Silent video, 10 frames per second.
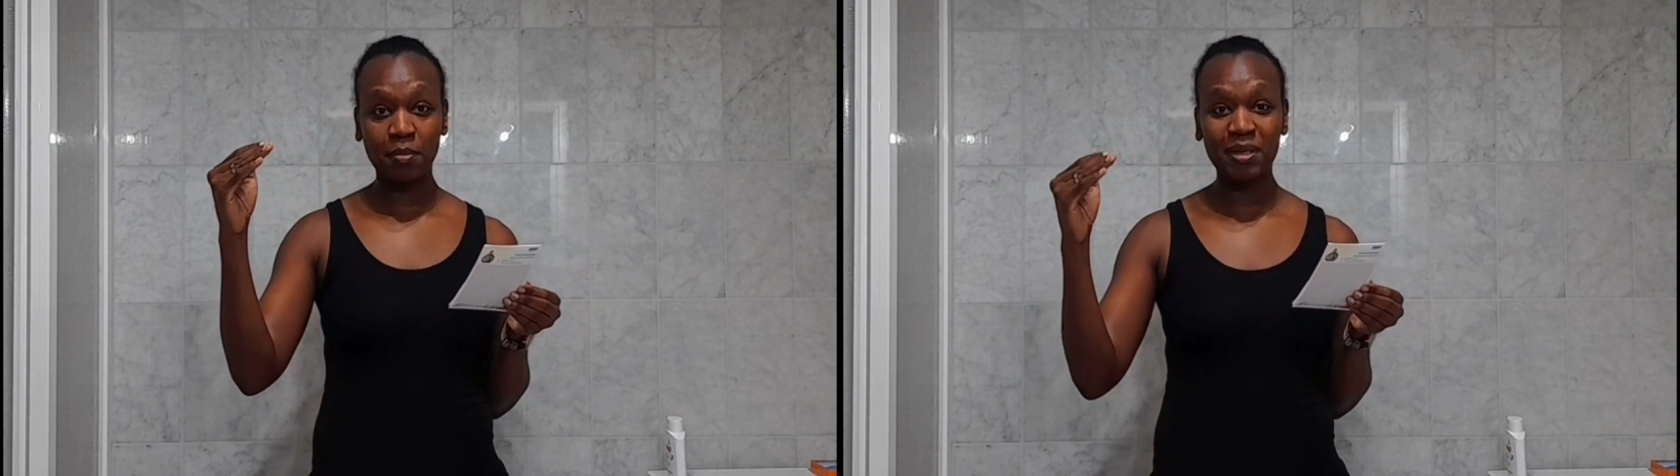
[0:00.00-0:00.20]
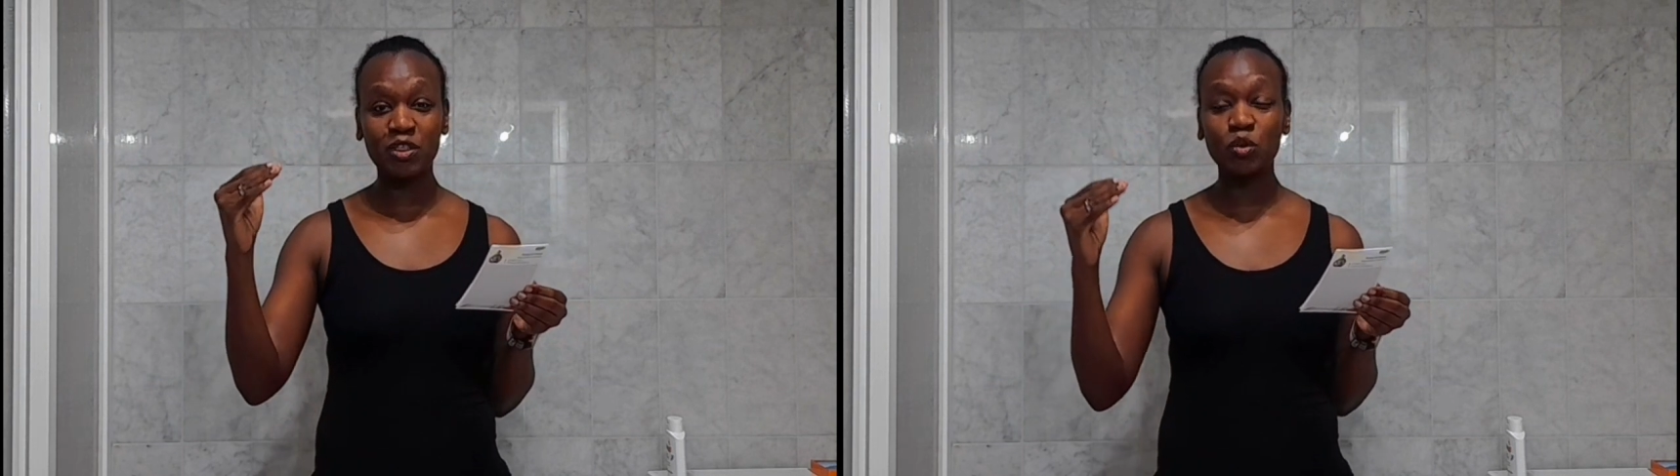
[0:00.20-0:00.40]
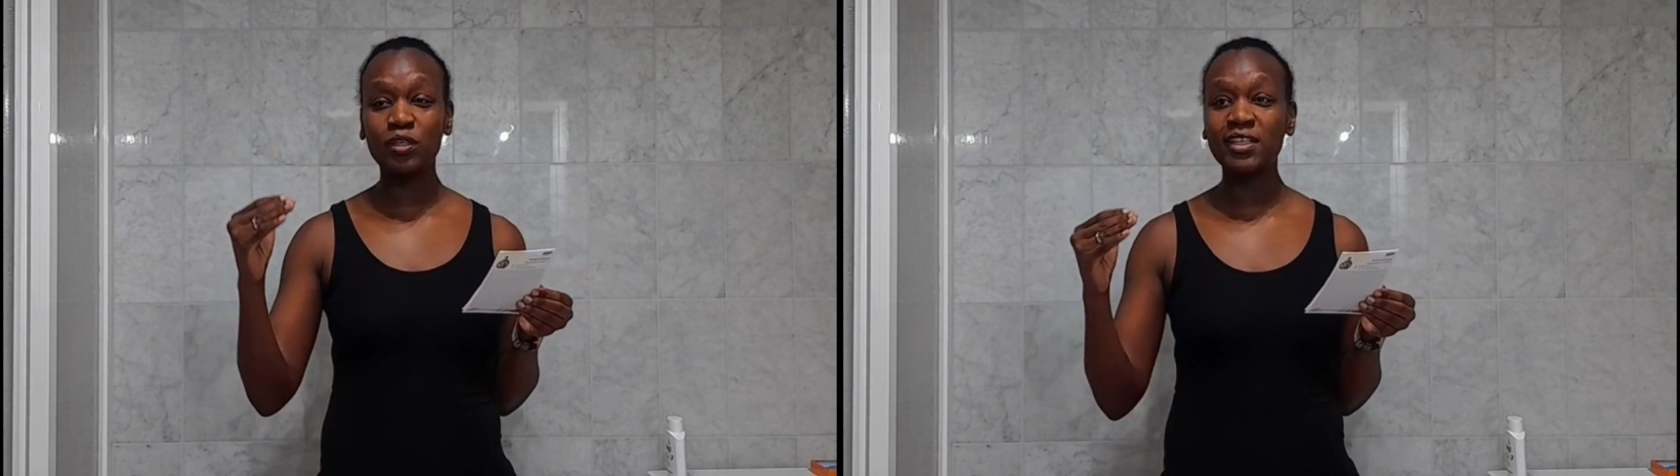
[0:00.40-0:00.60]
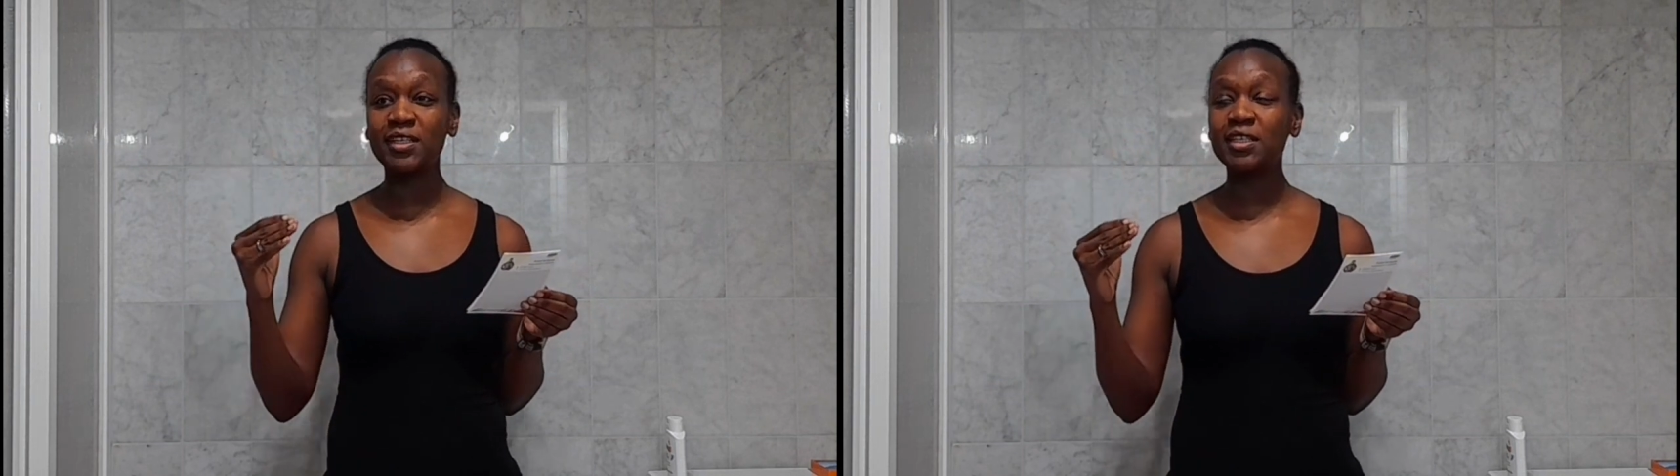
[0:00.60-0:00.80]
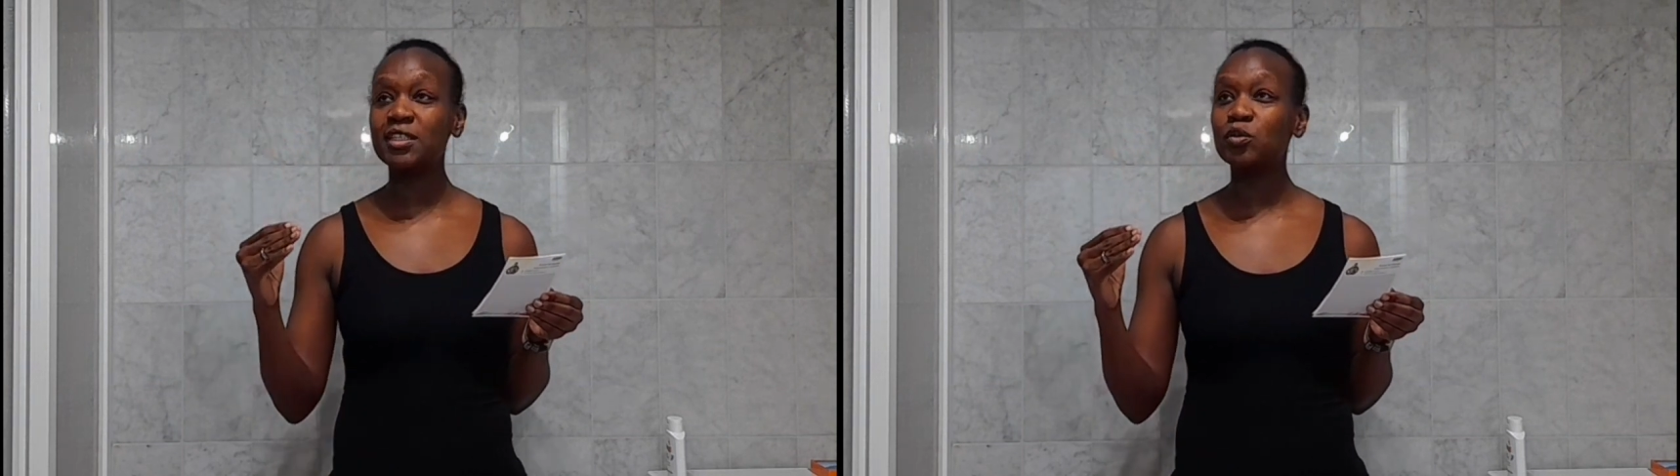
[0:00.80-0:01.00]
but
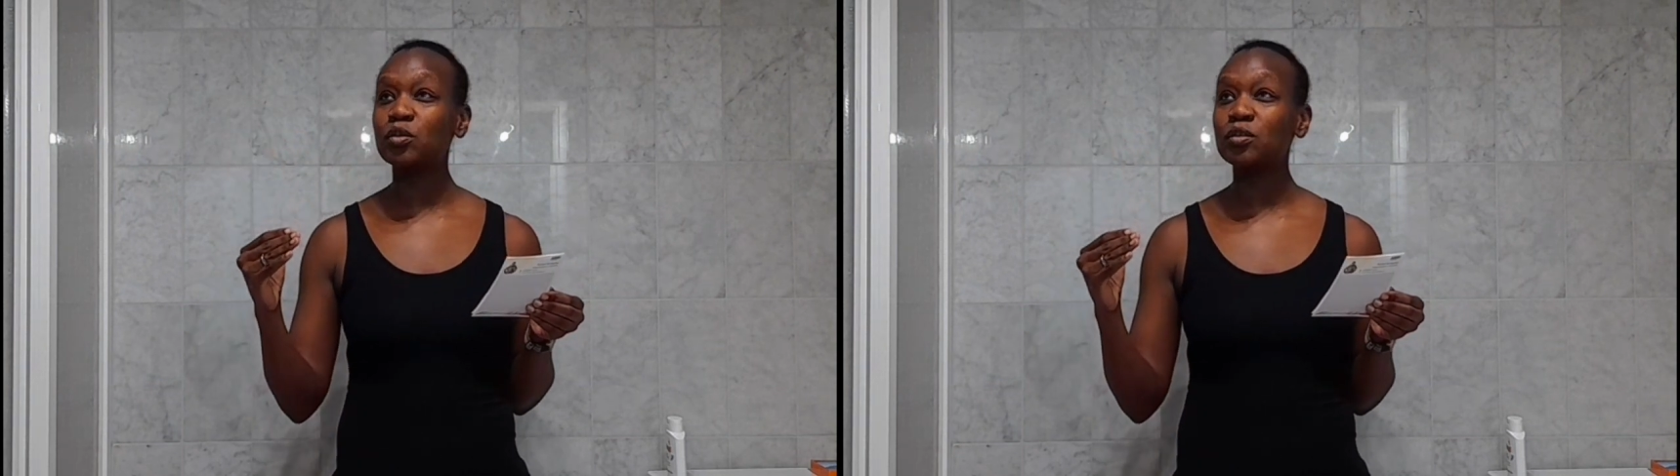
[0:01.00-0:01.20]
only it was